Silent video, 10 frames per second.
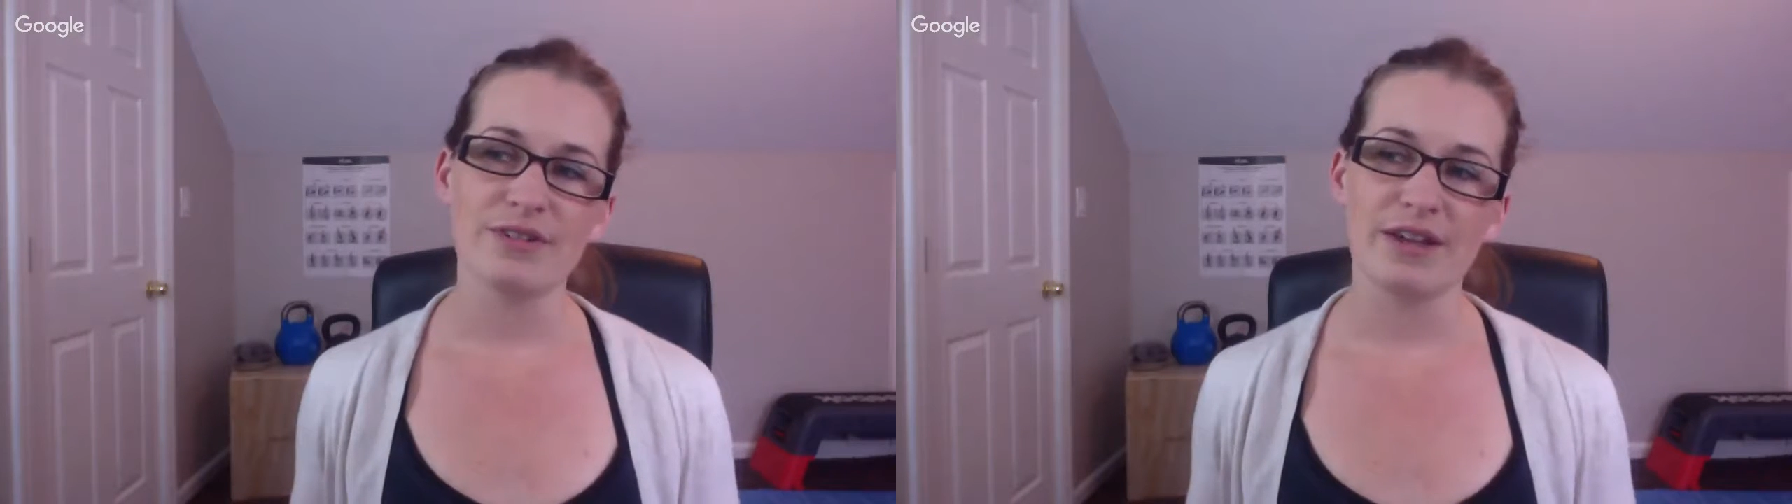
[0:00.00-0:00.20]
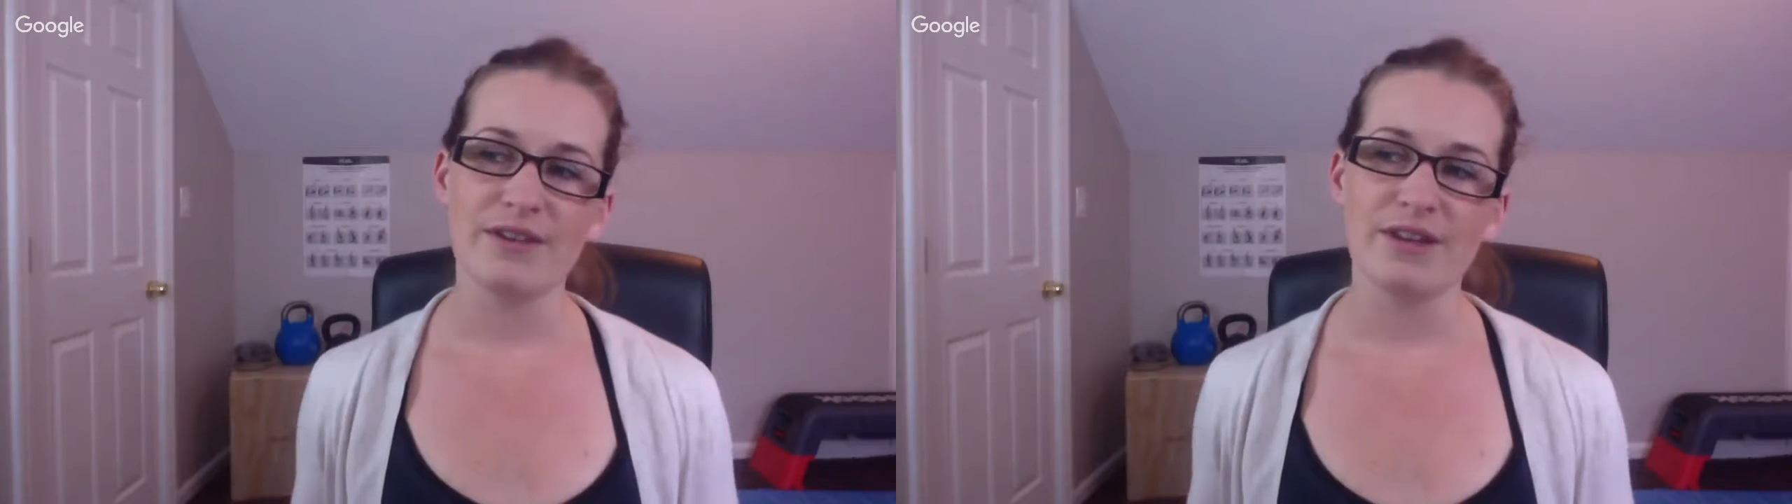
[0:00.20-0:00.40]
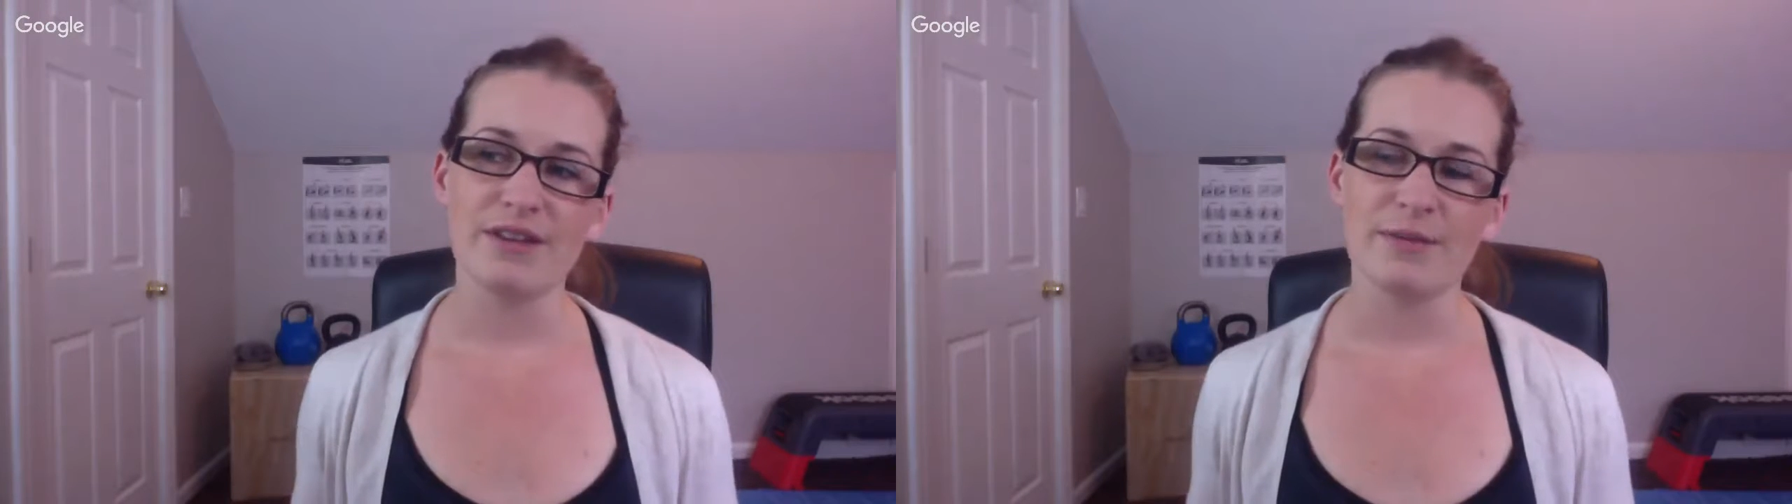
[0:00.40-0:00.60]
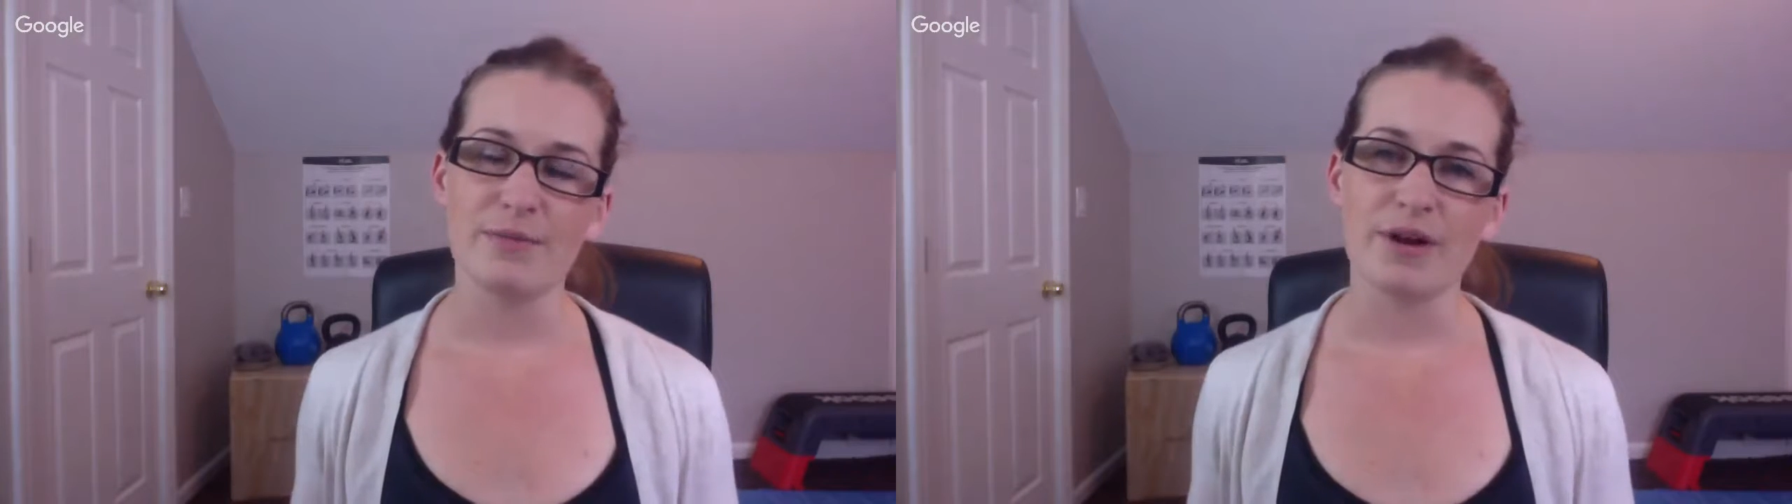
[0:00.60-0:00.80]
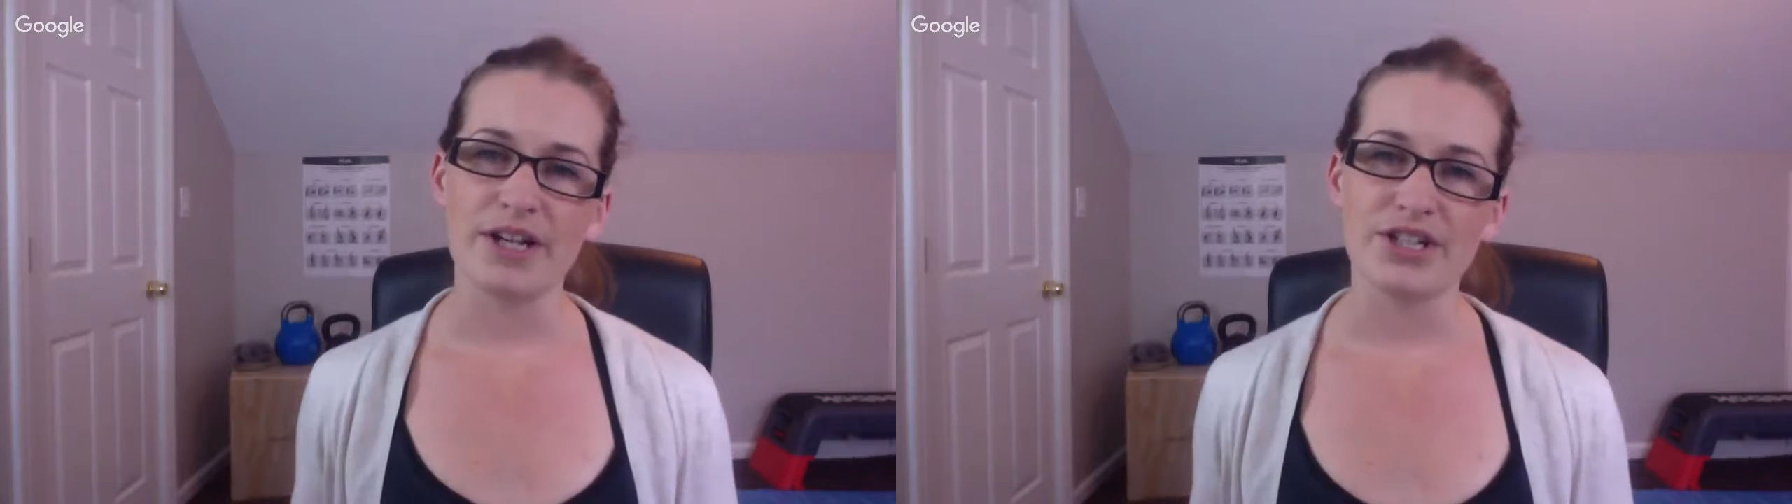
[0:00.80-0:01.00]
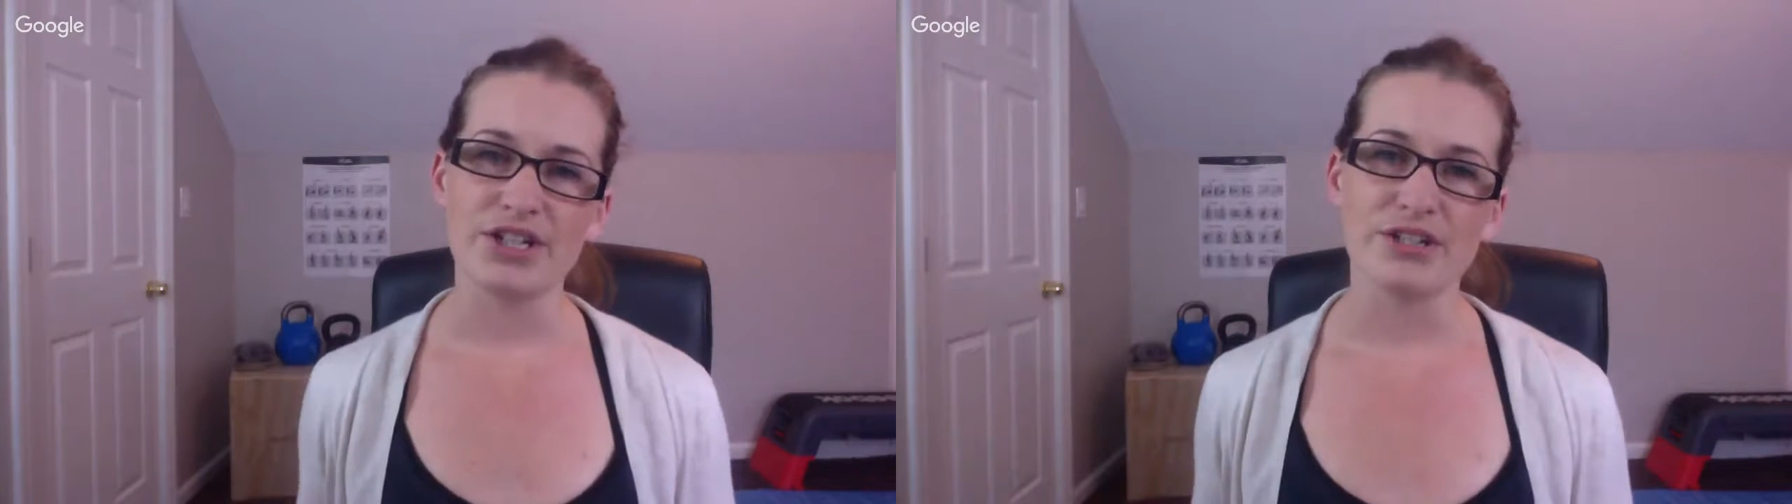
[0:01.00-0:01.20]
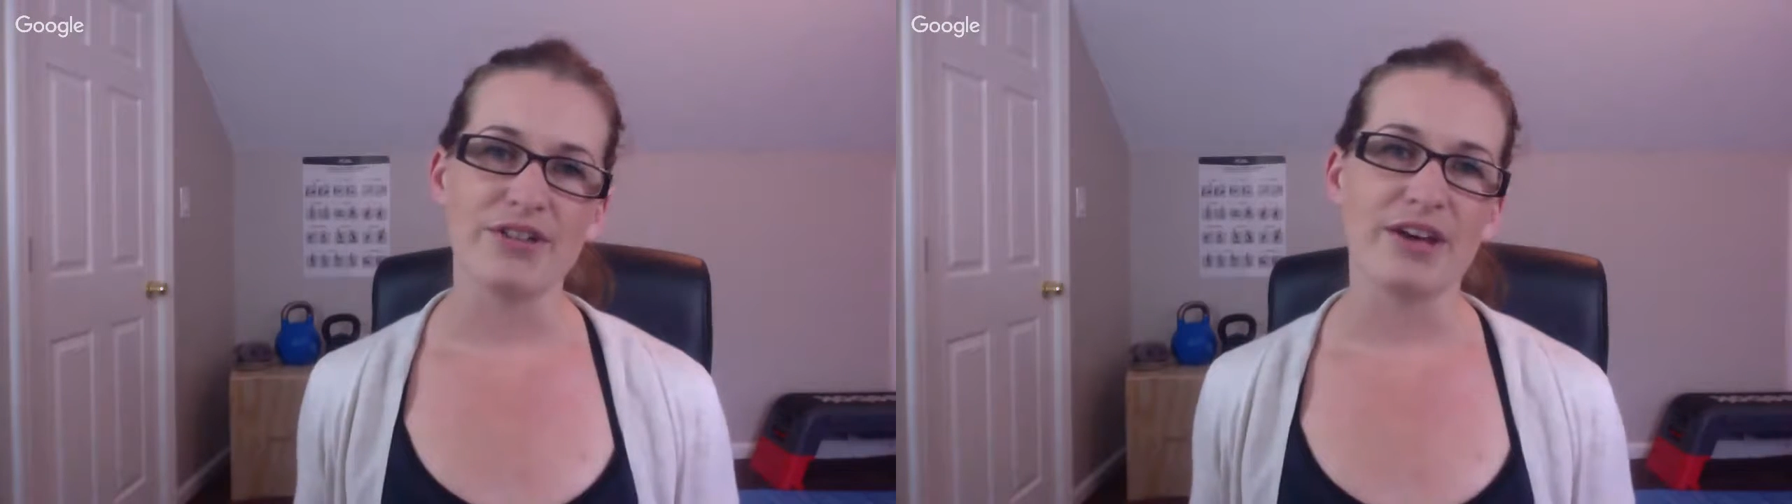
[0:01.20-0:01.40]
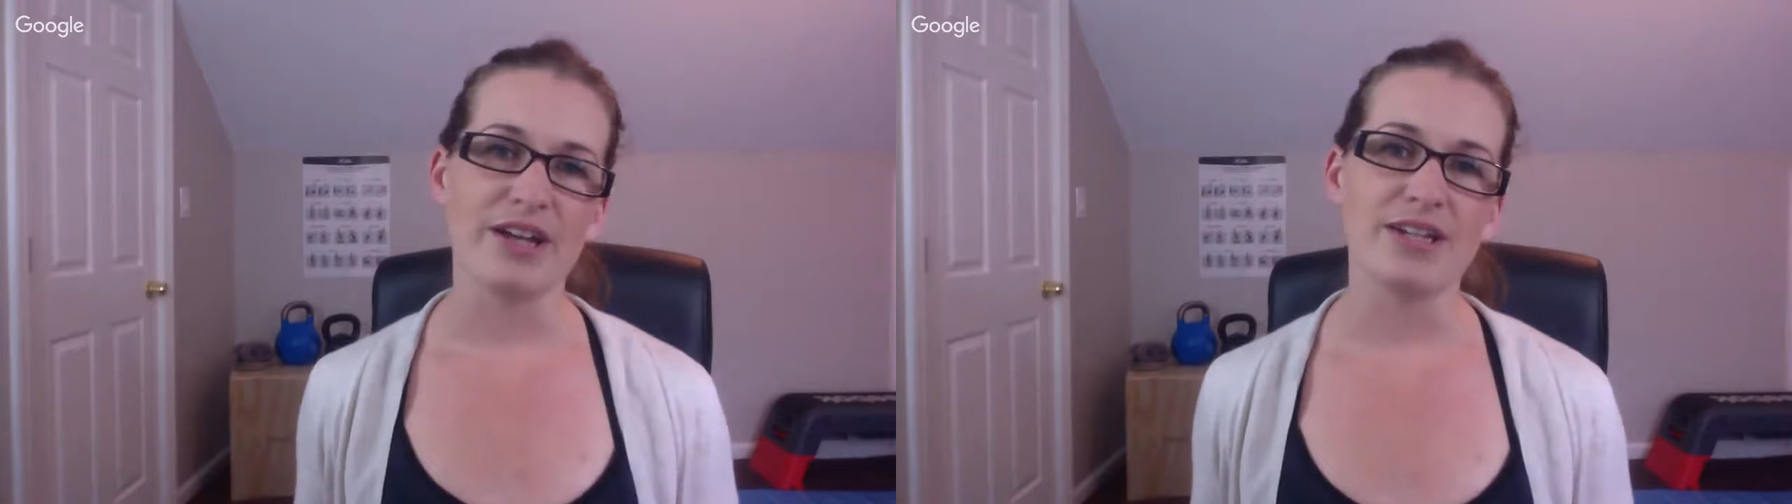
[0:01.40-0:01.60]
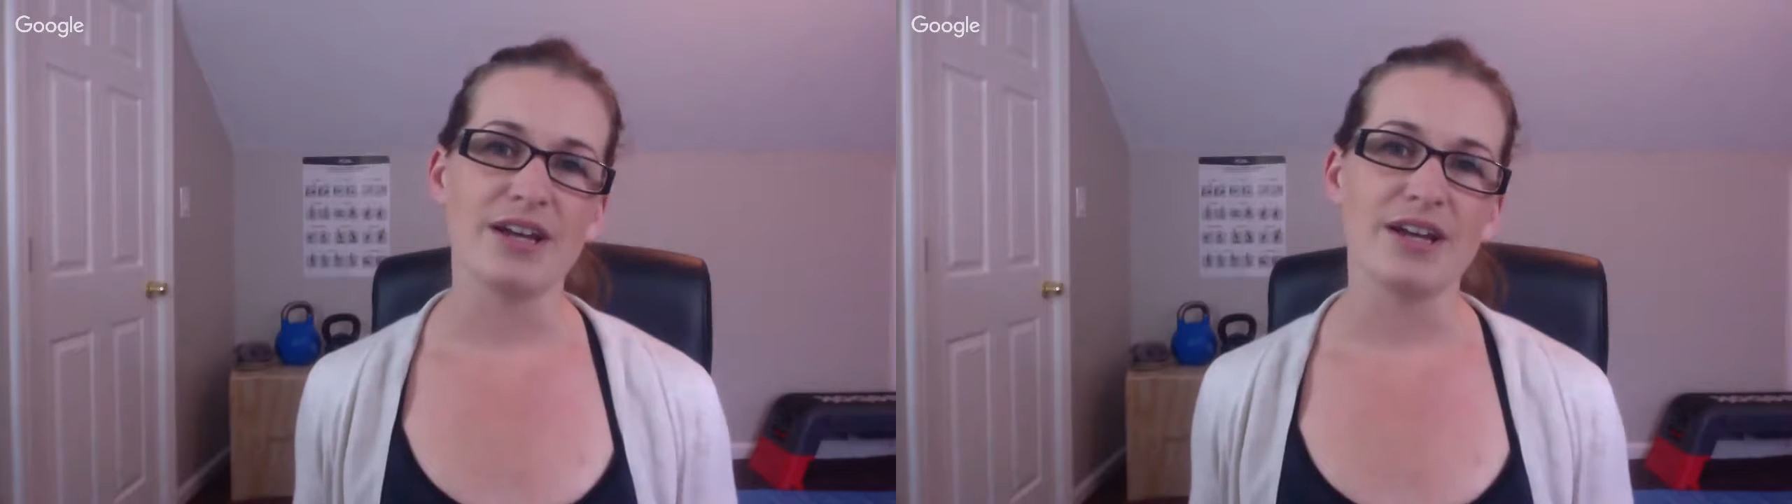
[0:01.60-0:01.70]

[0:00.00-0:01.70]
giving the impression that